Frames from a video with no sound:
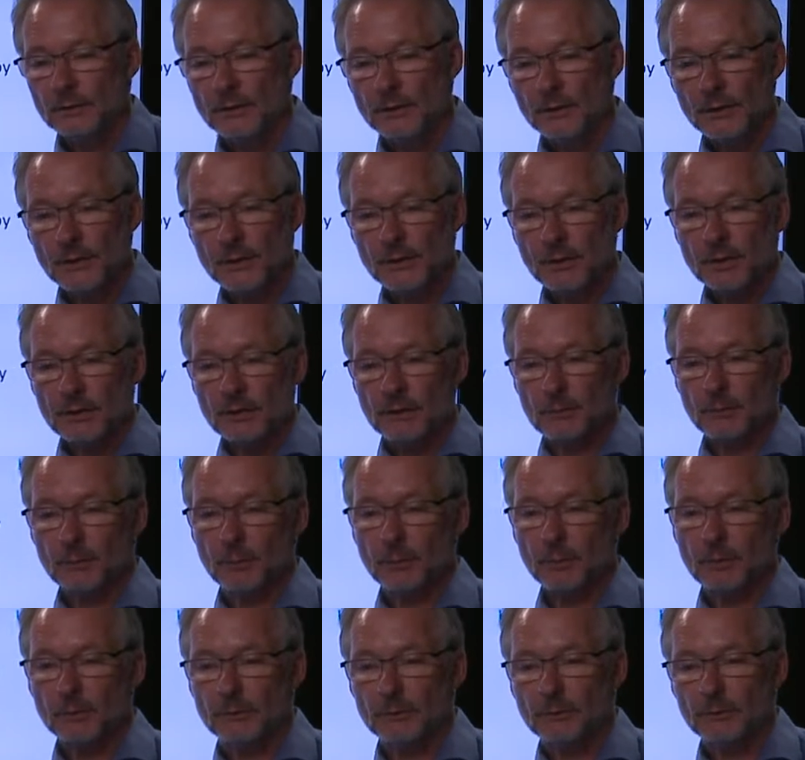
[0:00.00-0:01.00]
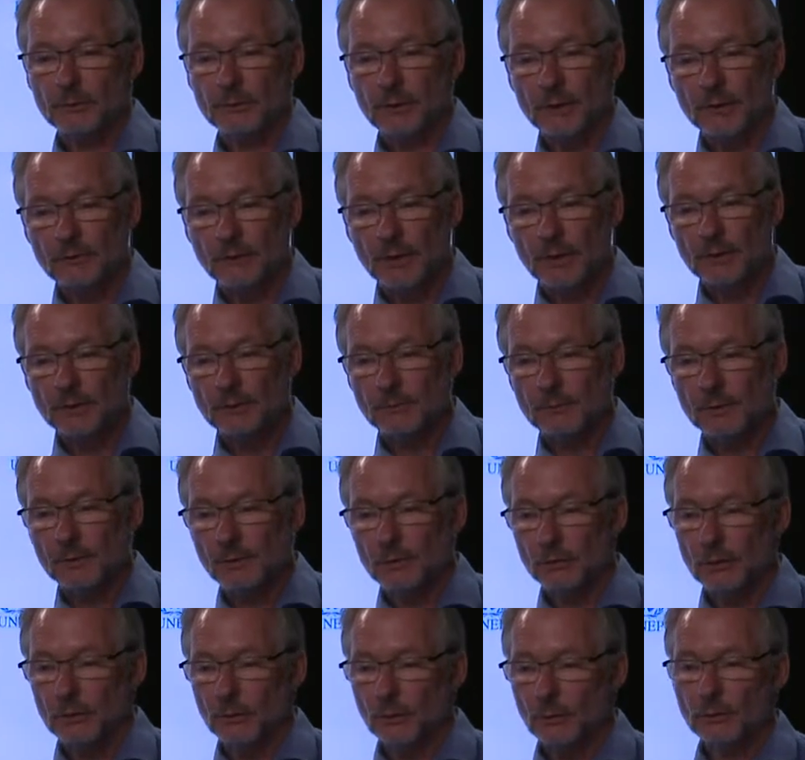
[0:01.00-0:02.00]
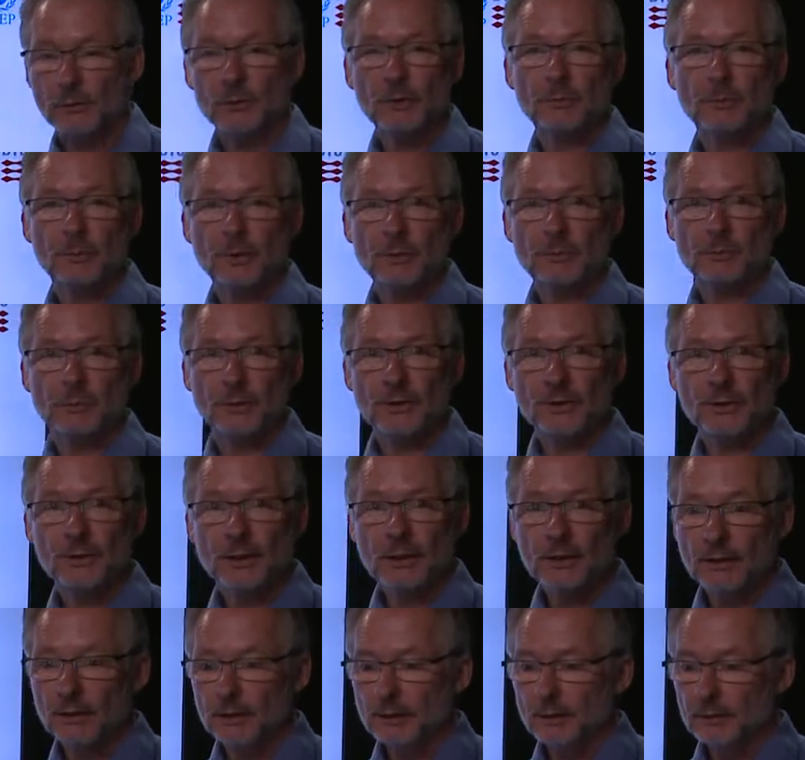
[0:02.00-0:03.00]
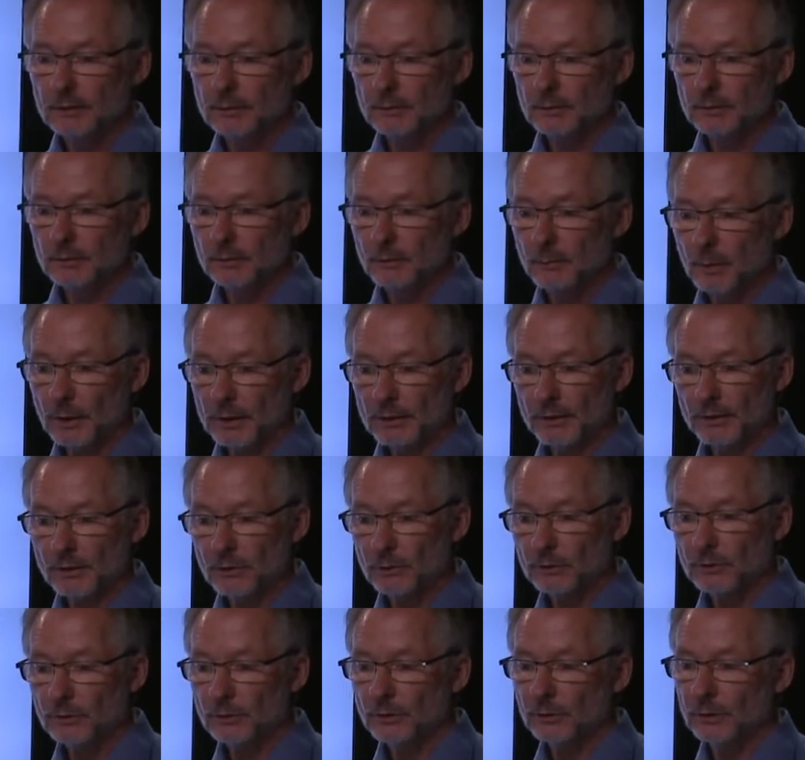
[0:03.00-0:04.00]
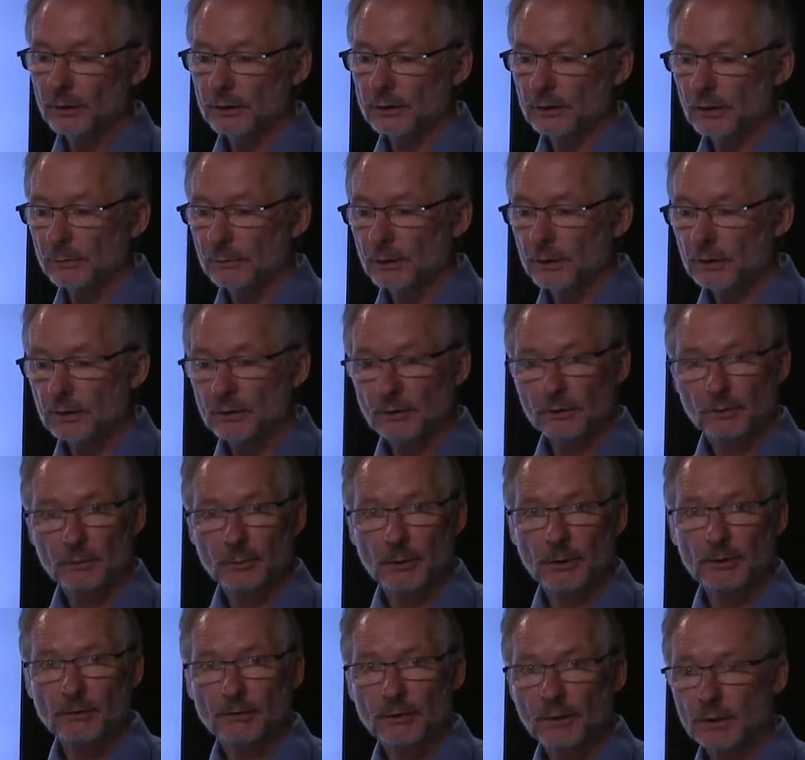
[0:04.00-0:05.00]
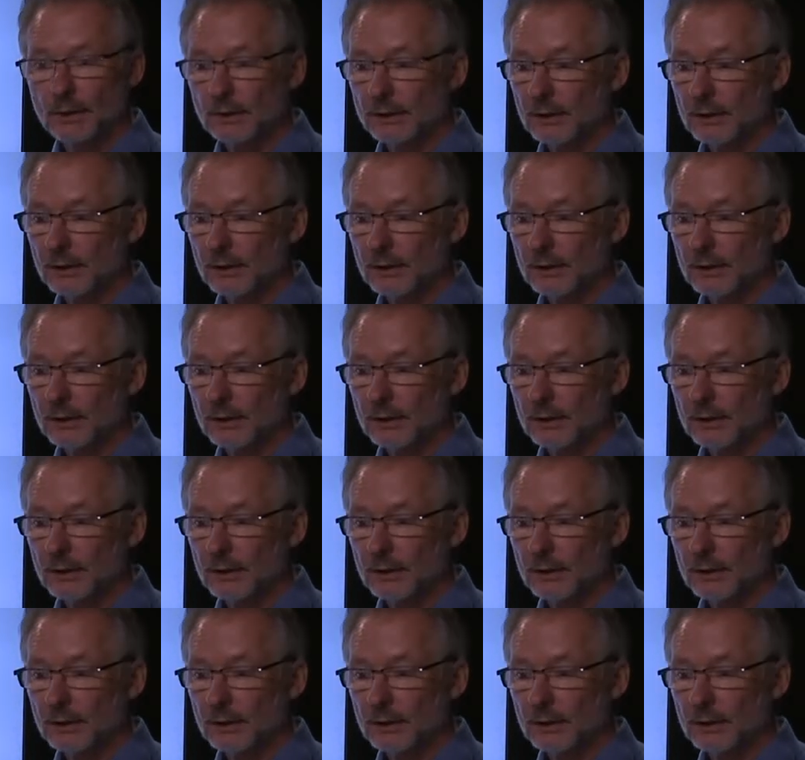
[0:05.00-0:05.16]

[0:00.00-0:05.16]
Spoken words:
These type of investments will always be preceded by socio-economic cost-benefit